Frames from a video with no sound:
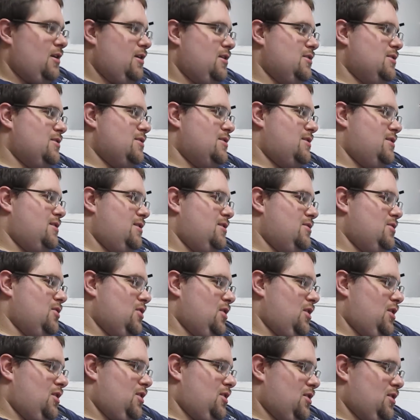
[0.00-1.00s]
He's
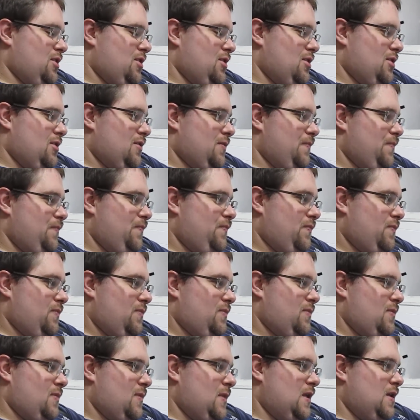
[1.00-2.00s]
like
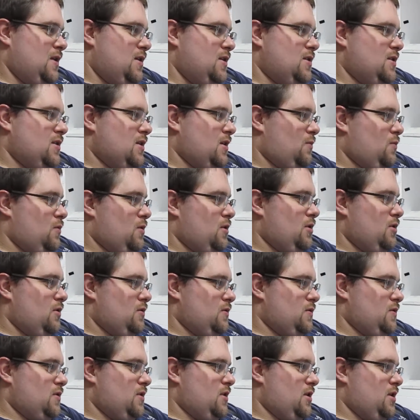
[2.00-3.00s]
He's like one of
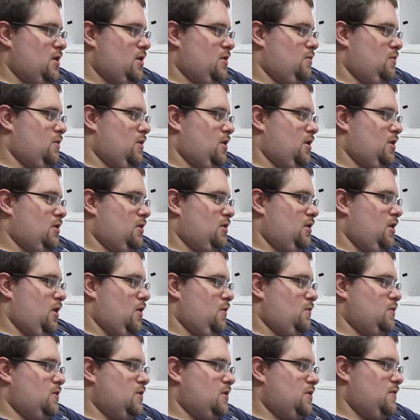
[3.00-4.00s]
those,
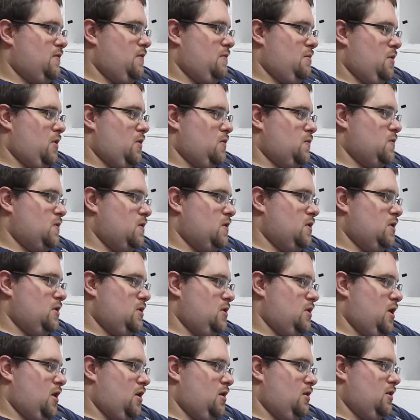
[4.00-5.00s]
ghosts from Ghost in the
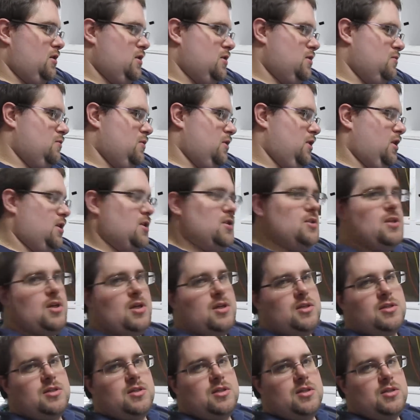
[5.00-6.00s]
Shell. He doesn't really
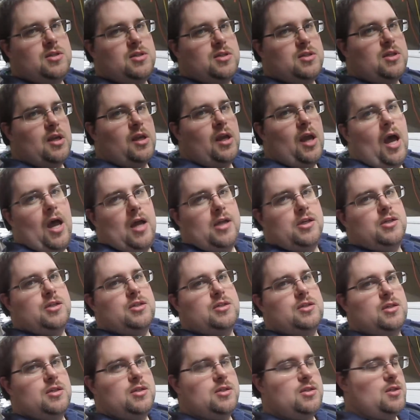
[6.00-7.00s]
exist. He's just a
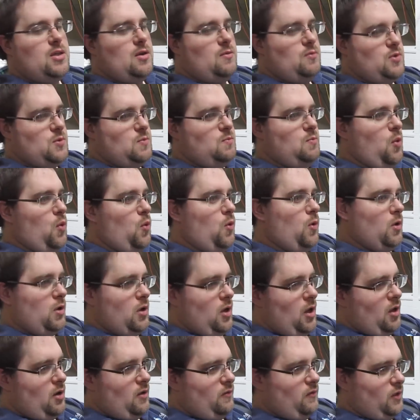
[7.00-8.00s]
consciousness that was
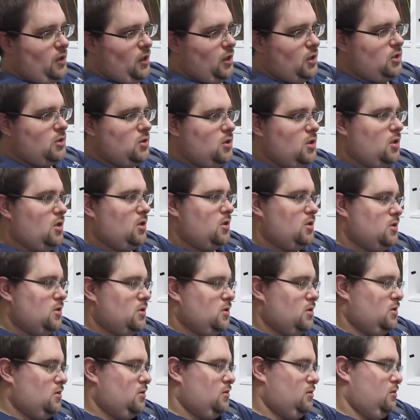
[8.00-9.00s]
born out of
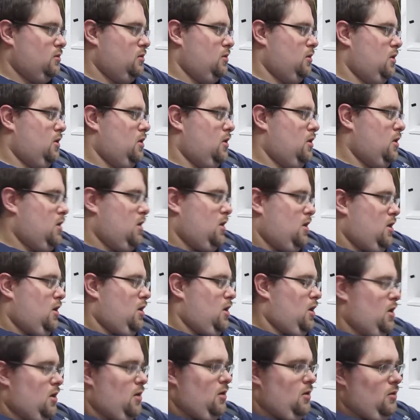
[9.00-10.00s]
electrons, and
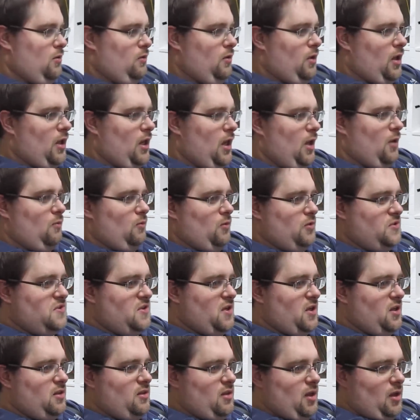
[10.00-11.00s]
I don't know. I can't
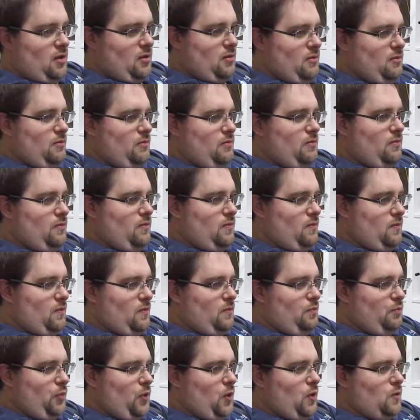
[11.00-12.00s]
recite that
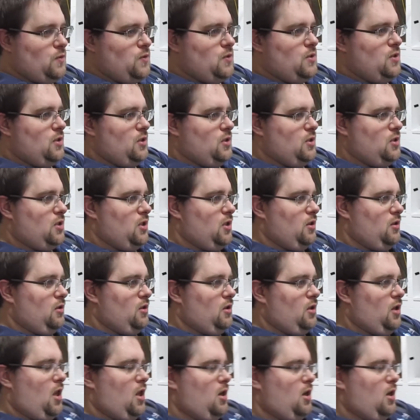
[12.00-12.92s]
Ghost in the Shell thing.